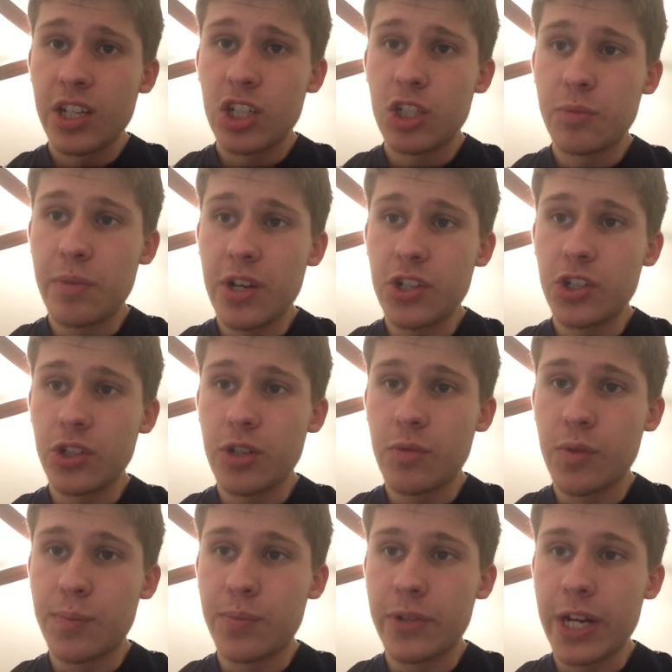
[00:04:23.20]
especially
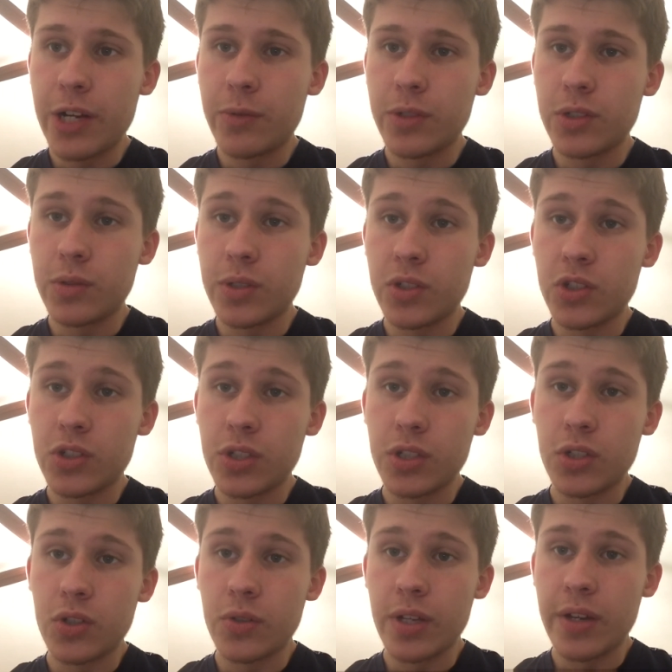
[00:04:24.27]
with Black Widow and her
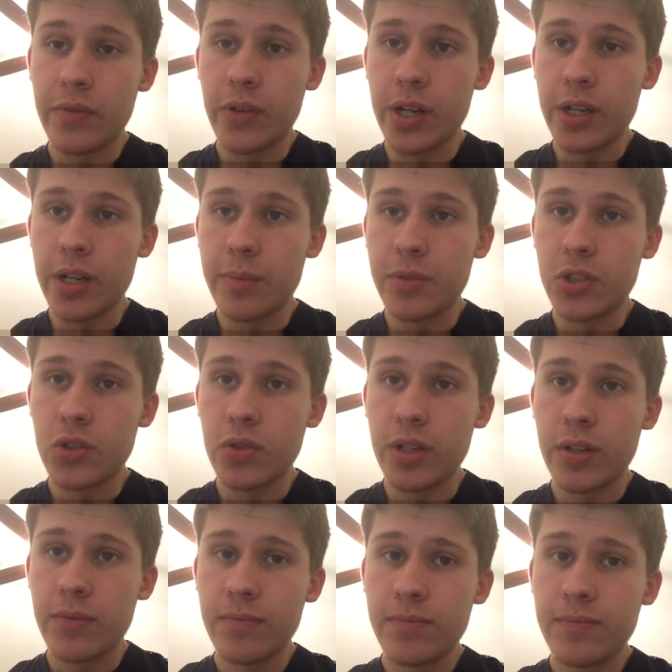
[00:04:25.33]
sister. They have great chemistry.